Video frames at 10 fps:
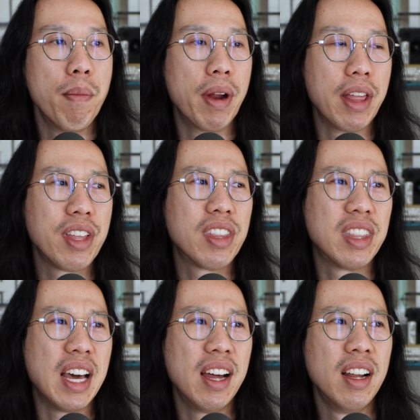But I think
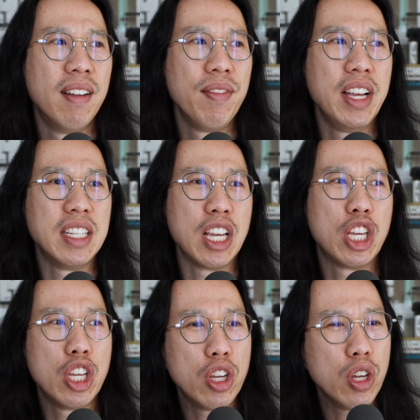that that is a
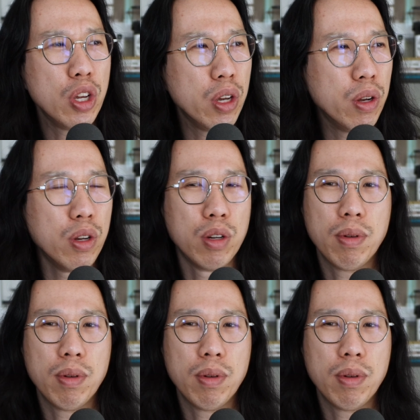huge,